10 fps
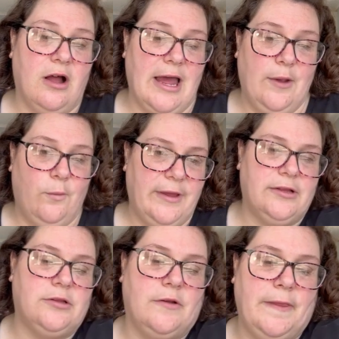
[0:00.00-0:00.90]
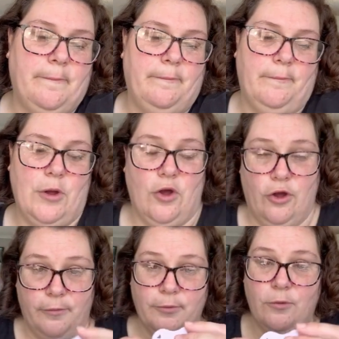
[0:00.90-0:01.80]
I will on the
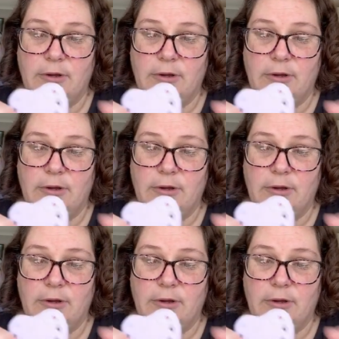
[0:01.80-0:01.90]
purple